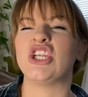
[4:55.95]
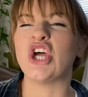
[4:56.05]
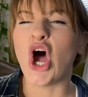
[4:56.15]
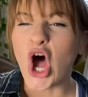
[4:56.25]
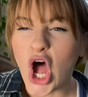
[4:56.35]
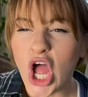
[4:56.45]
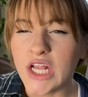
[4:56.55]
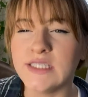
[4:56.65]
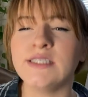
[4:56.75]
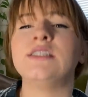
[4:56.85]

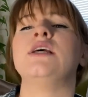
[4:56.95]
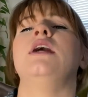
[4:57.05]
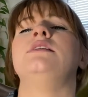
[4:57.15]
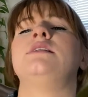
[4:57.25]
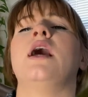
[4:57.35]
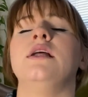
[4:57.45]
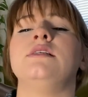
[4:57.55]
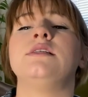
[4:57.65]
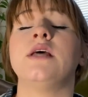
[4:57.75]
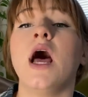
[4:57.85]
tons
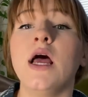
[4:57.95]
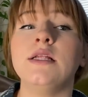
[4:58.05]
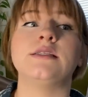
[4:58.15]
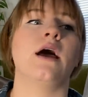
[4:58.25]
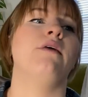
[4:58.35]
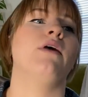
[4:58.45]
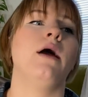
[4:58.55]
of